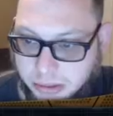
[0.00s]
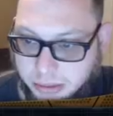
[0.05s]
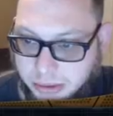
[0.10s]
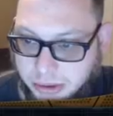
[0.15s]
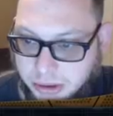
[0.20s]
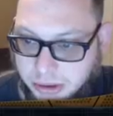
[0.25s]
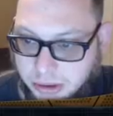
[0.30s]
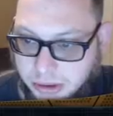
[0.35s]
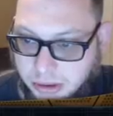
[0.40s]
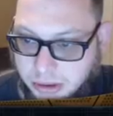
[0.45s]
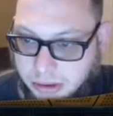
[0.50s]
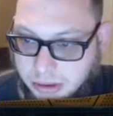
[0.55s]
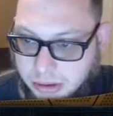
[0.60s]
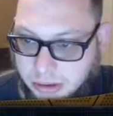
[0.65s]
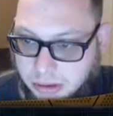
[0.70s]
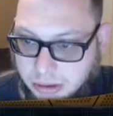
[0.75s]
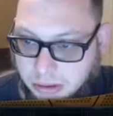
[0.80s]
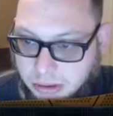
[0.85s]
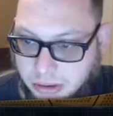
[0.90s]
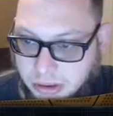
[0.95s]
be
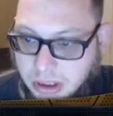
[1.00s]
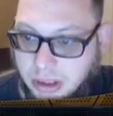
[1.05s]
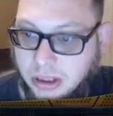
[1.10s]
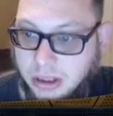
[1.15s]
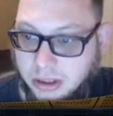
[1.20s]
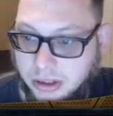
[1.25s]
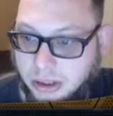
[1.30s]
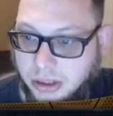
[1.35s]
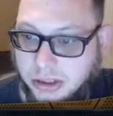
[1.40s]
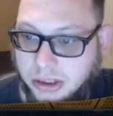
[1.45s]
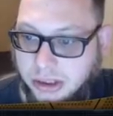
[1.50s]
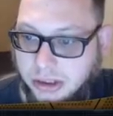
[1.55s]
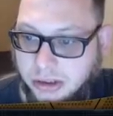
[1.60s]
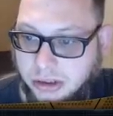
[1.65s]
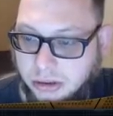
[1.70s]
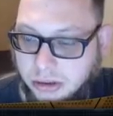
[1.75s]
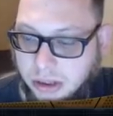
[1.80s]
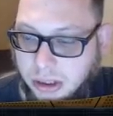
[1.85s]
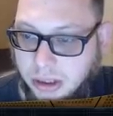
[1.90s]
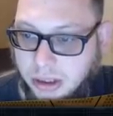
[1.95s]
yeah
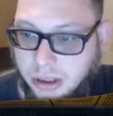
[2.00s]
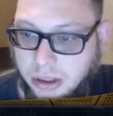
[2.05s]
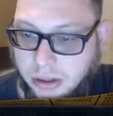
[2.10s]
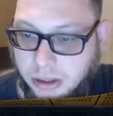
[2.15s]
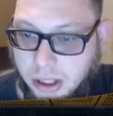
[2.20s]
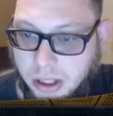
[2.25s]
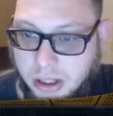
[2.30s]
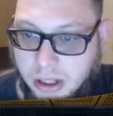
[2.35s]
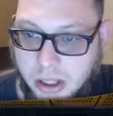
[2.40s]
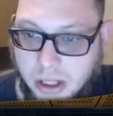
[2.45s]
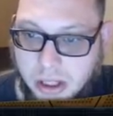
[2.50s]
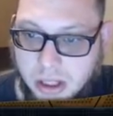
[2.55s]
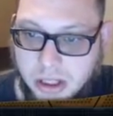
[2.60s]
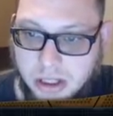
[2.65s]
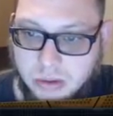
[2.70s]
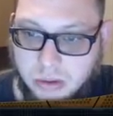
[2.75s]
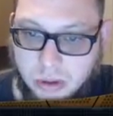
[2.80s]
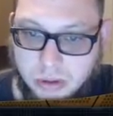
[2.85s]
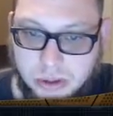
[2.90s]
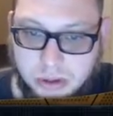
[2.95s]
$13.2.90. Okay,
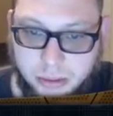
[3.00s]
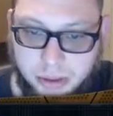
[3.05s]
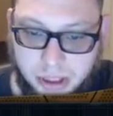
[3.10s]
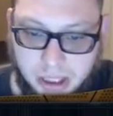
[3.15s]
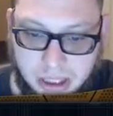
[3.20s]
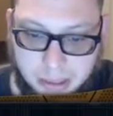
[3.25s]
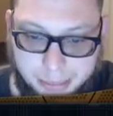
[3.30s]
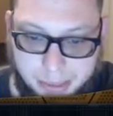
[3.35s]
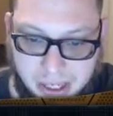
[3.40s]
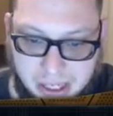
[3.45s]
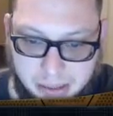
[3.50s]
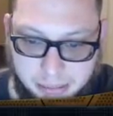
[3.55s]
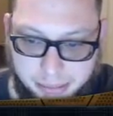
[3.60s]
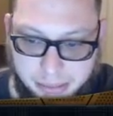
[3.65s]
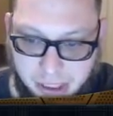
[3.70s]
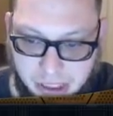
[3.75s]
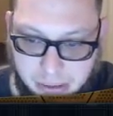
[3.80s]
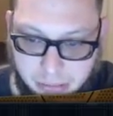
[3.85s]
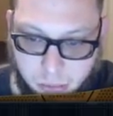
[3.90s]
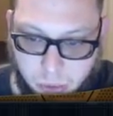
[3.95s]
why wouldn't you pay like a
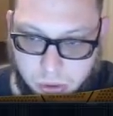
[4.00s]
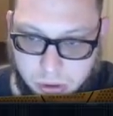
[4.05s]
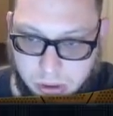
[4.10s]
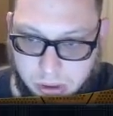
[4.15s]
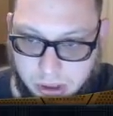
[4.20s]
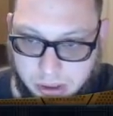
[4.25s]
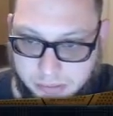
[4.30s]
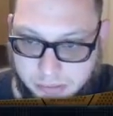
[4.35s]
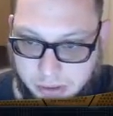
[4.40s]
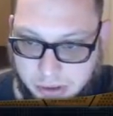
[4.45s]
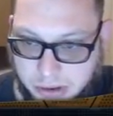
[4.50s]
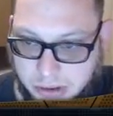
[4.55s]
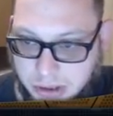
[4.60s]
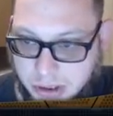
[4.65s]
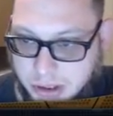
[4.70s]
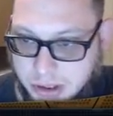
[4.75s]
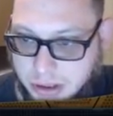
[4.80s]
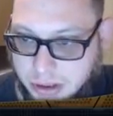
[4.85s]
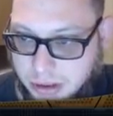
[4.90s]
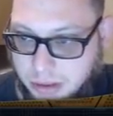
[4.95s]
penny more and get a first
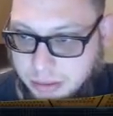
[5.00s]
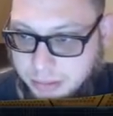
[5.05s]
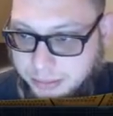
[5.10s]
edition?